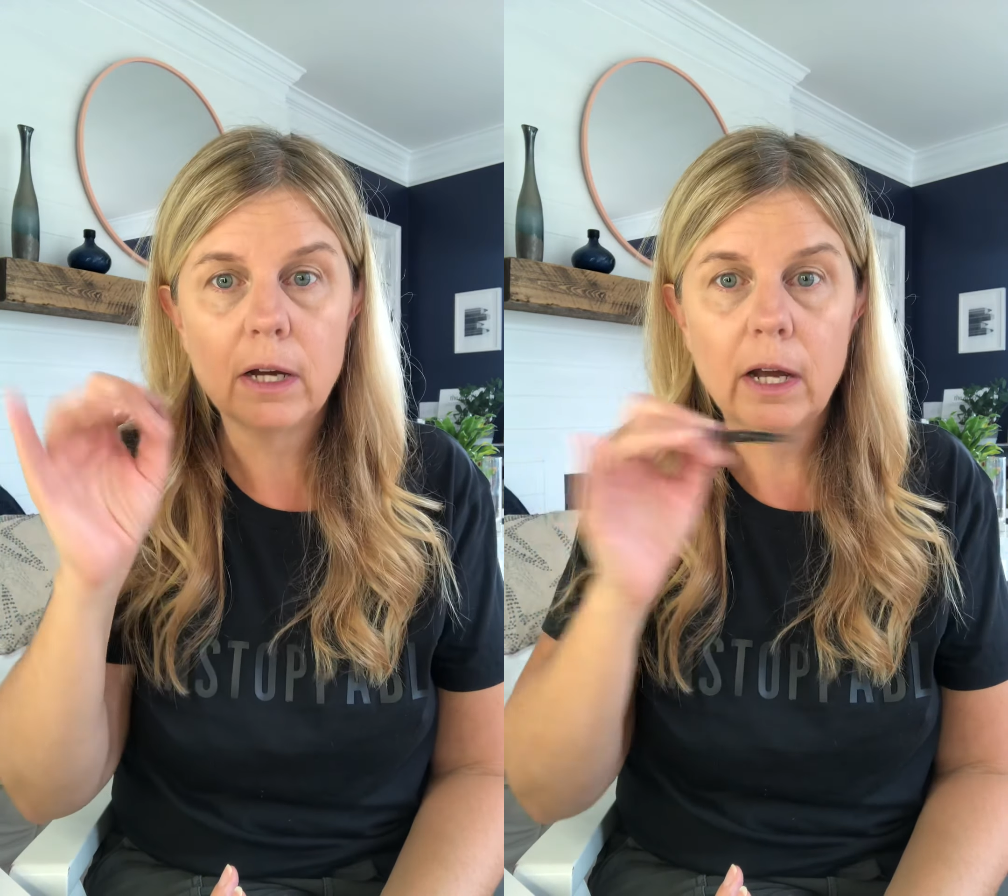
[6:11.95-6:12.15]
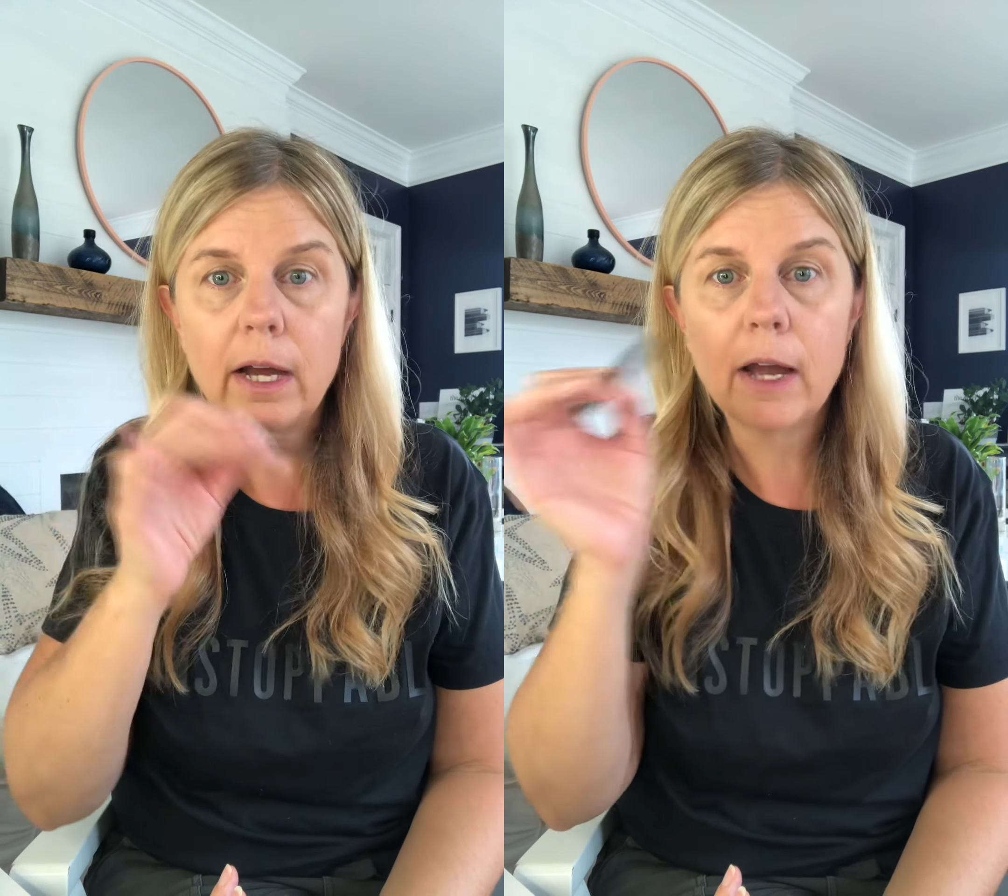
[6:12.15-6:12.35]

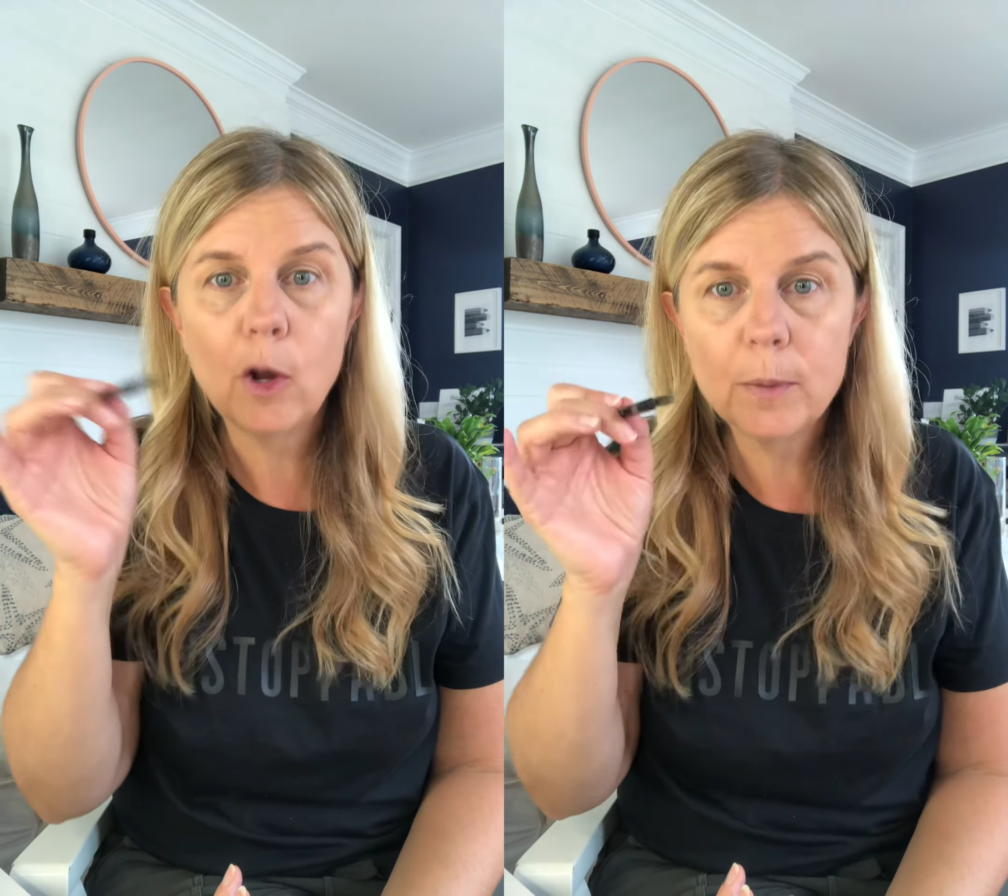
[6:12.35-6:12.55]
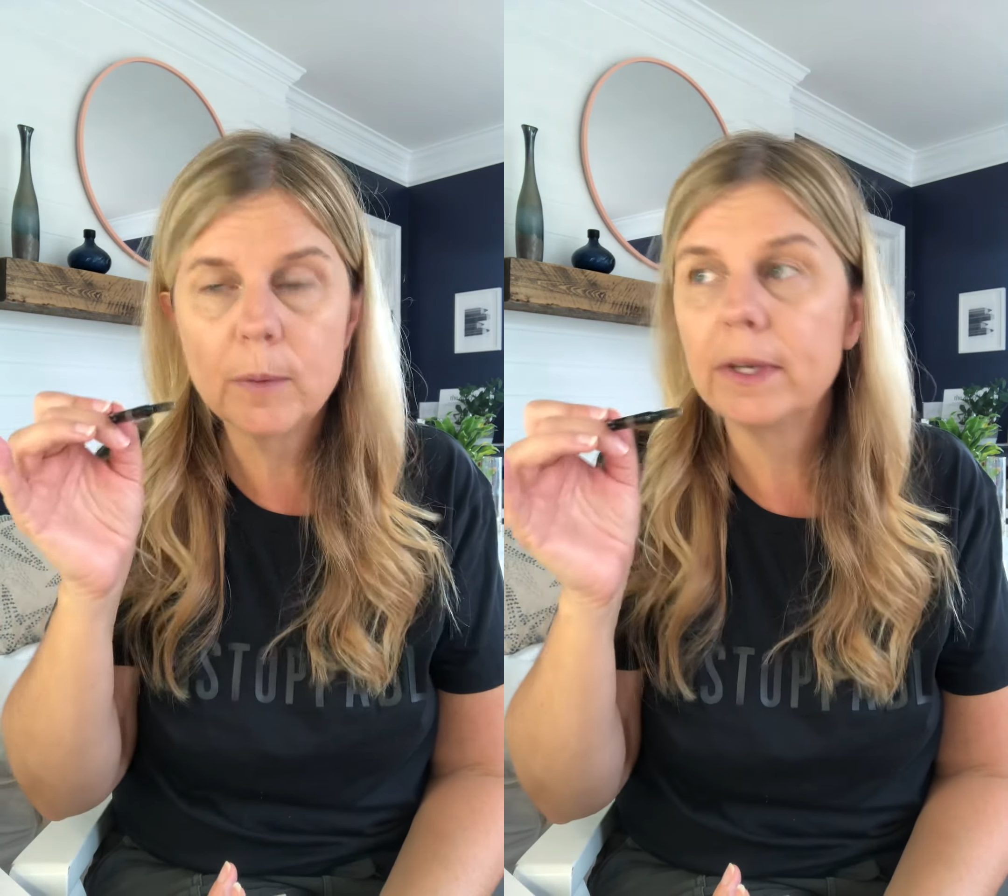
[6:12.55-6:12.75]
I
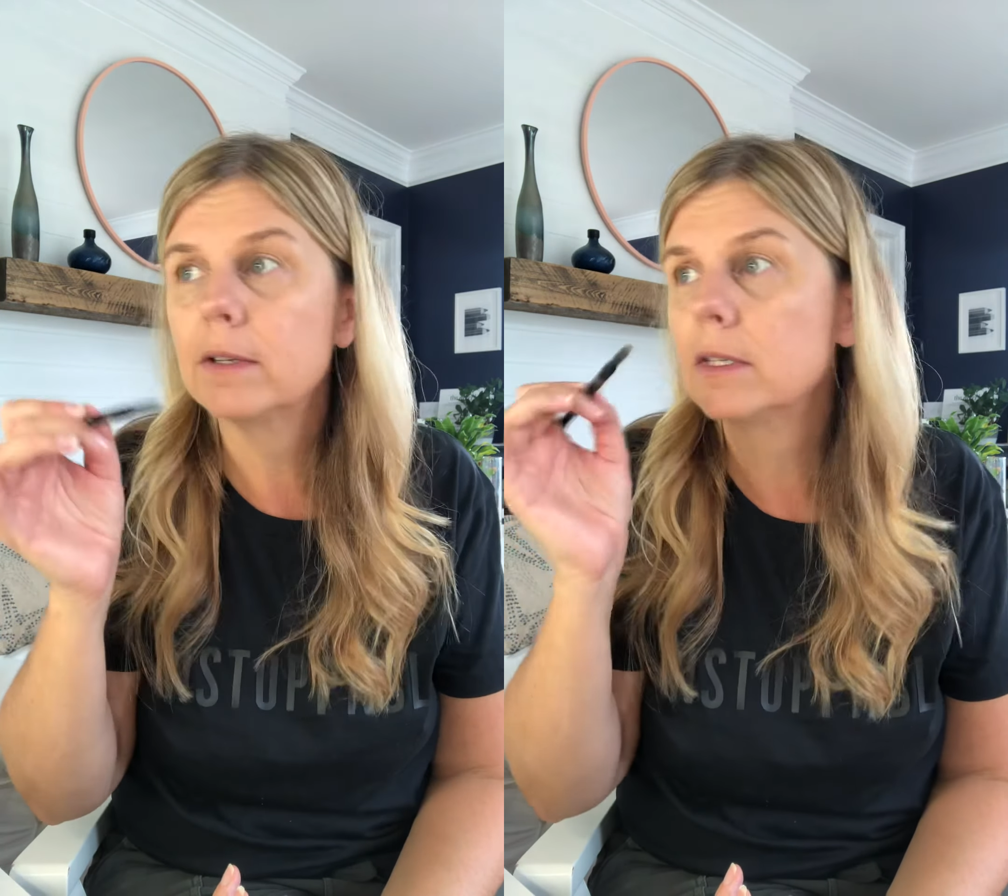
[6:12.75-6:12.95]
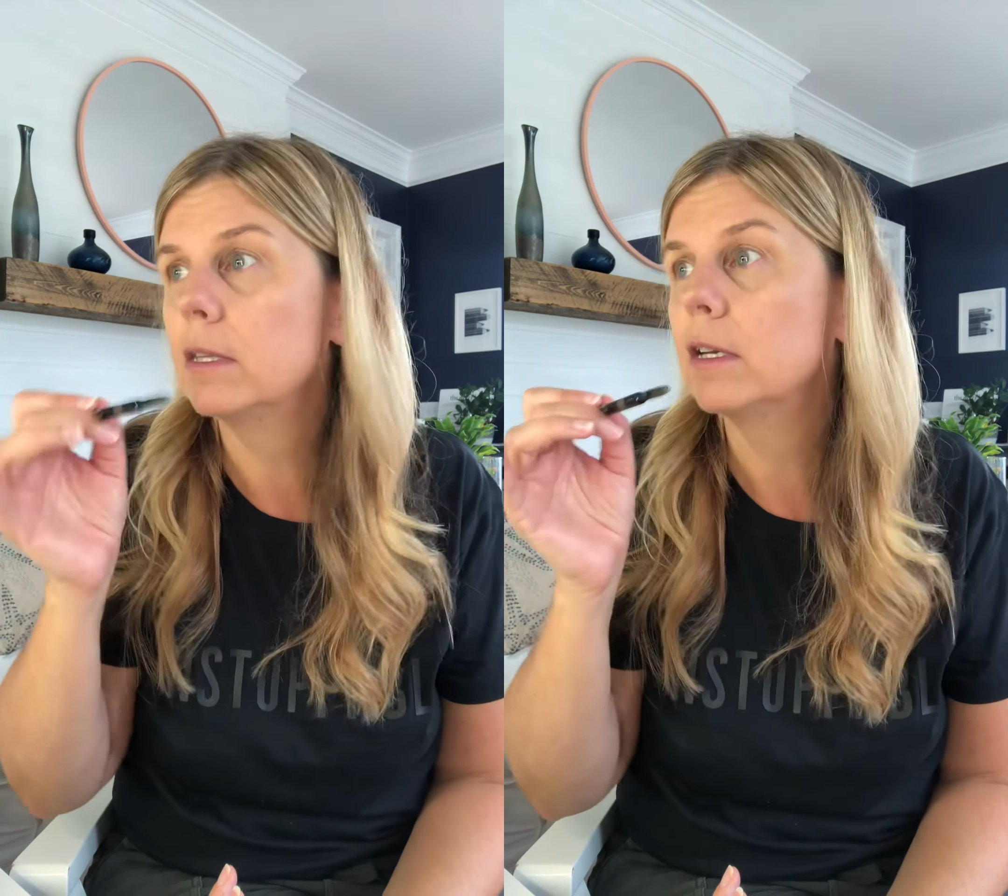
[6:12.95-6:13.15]
hope you'll be able
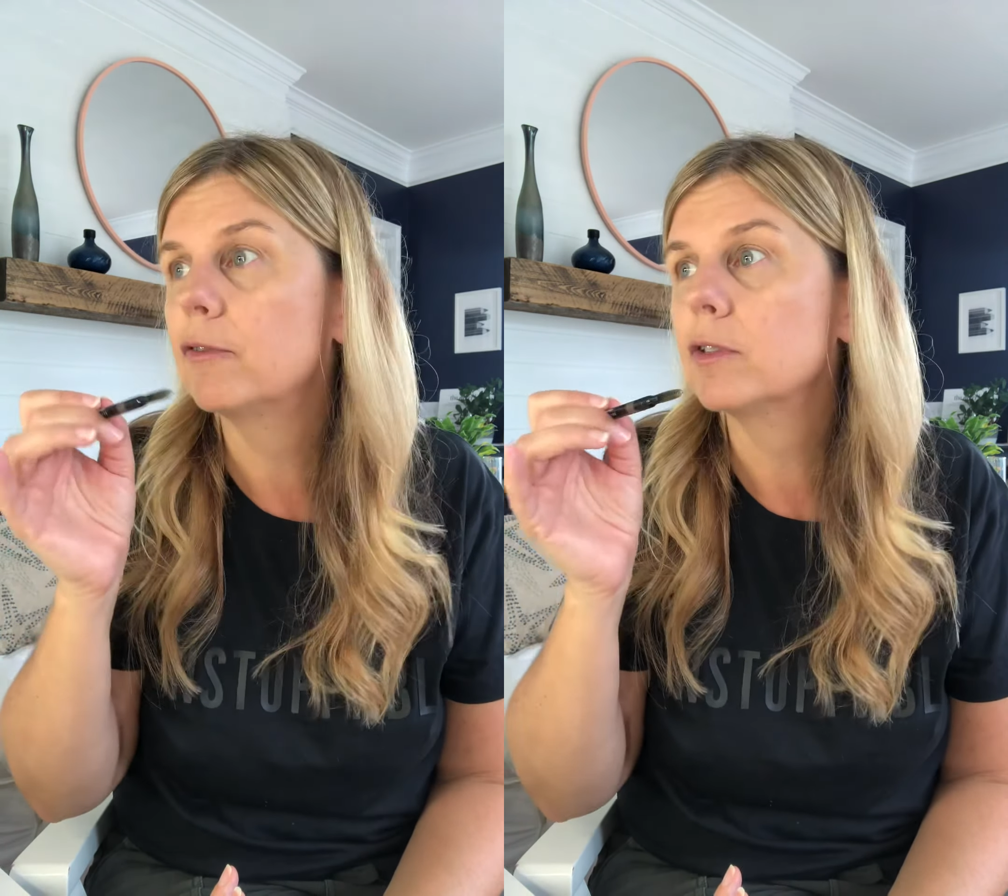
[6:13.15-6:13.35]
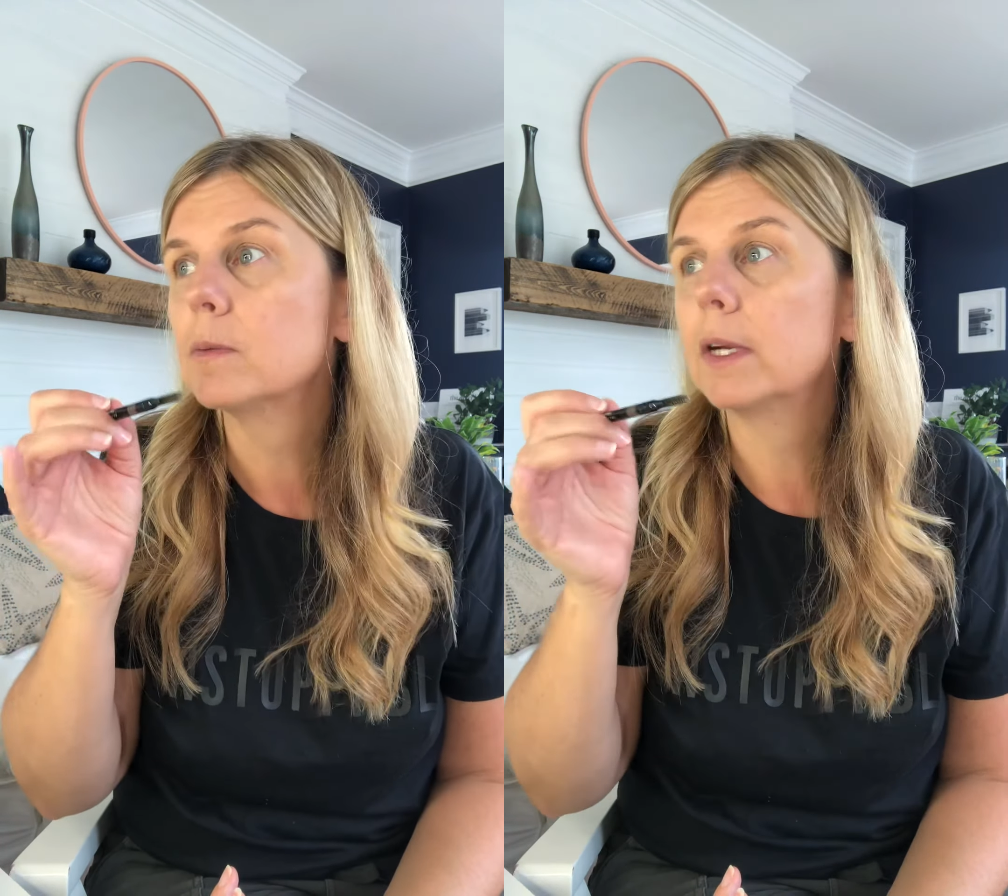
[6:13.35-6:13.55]
to see the
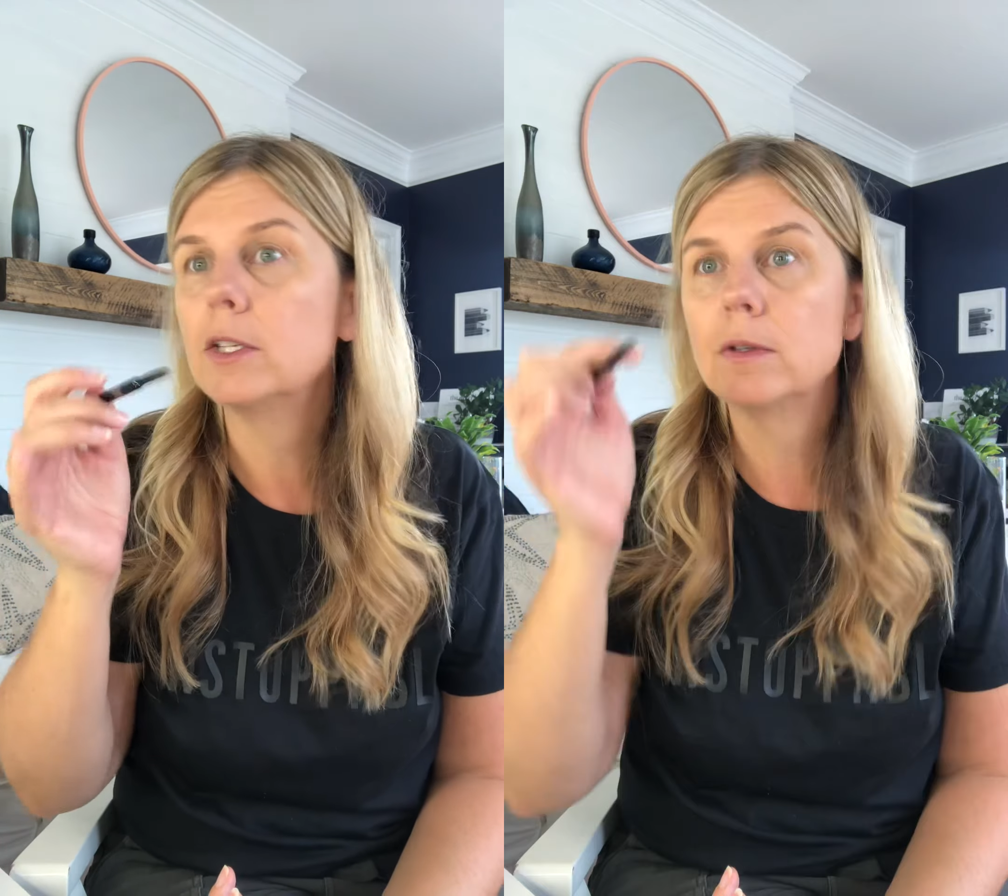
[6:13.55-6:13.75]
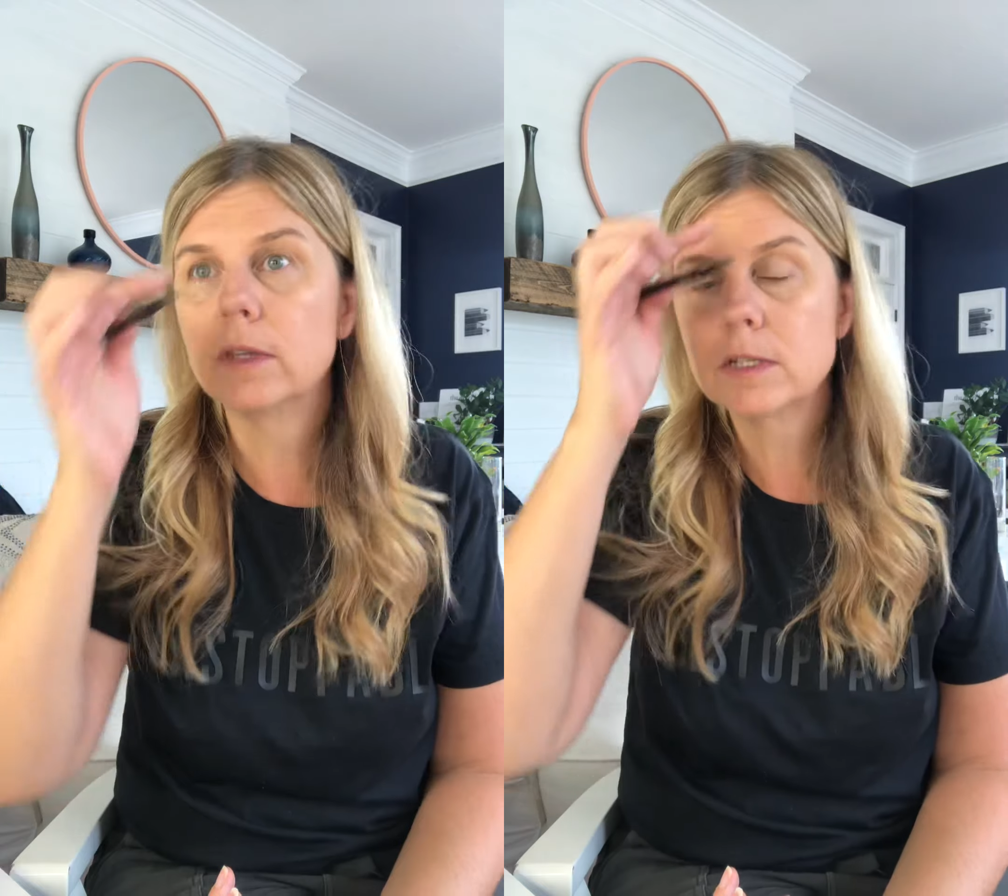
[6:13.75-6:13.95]
difference when I
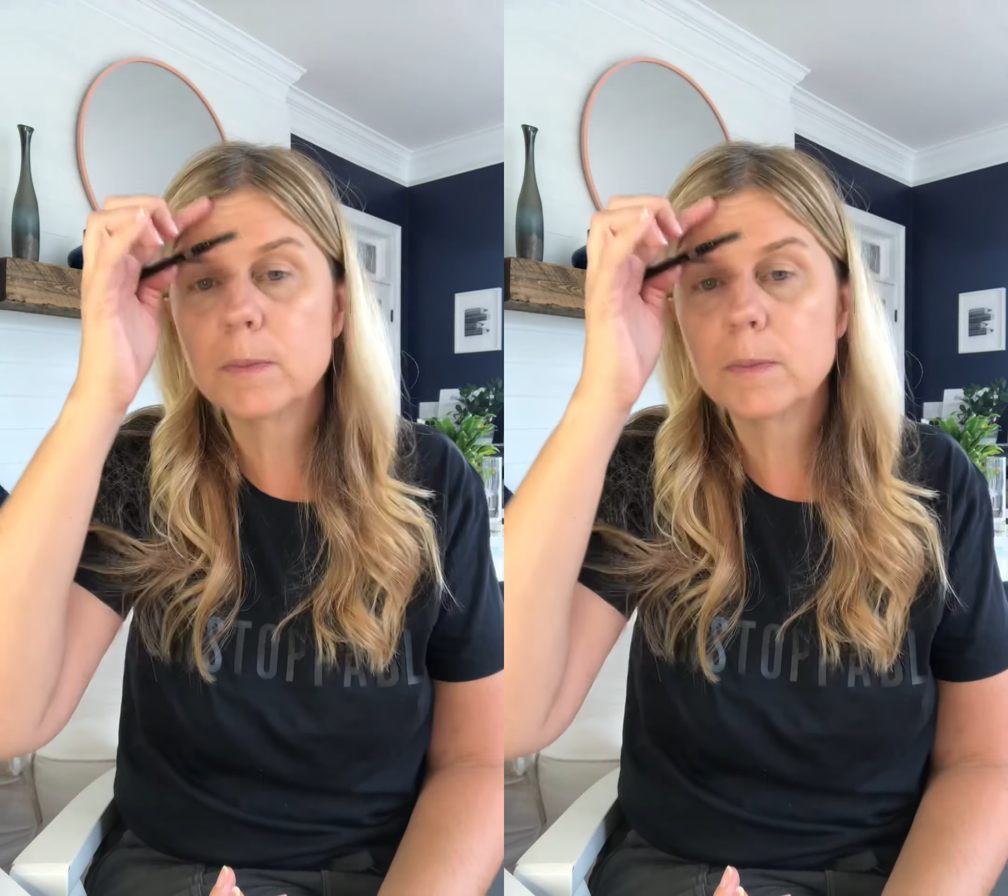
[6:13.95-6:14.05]
do this,